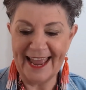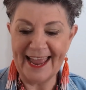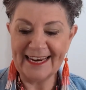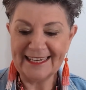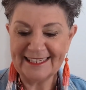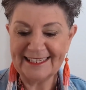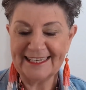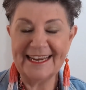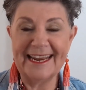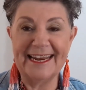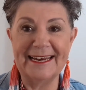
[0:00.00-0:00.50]

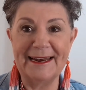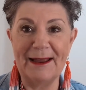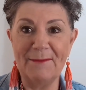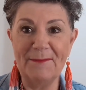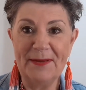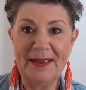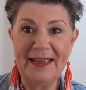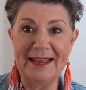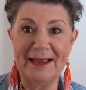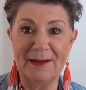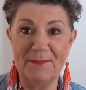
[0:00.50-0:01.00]
actually end up
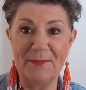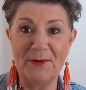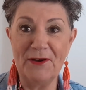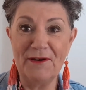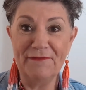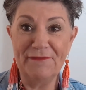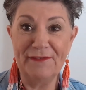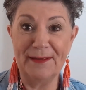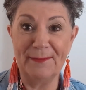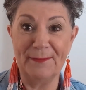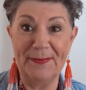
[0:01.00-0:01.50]
being a
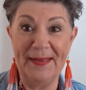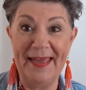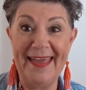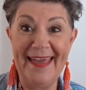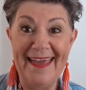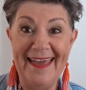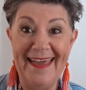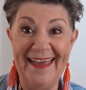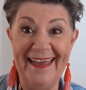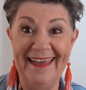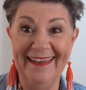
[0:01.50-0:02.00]
perfect
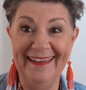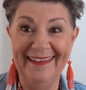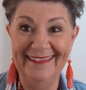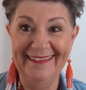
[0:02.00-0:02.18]
pair.